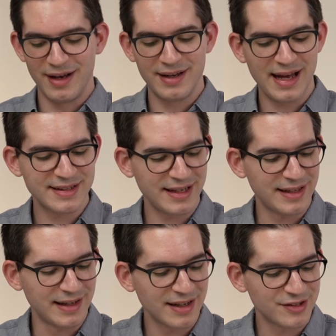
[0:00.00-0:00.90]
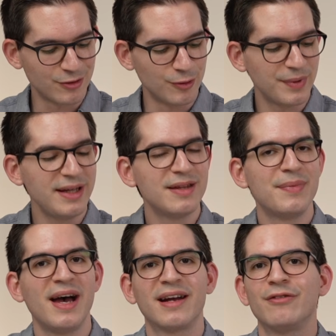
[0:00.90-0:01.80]
and has a nice loop in the
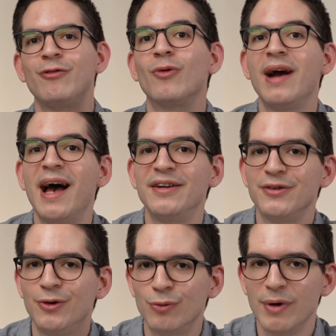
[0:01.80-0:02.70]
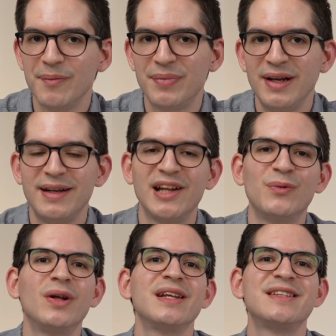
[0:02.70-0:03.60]
back for added grip. Now the wallet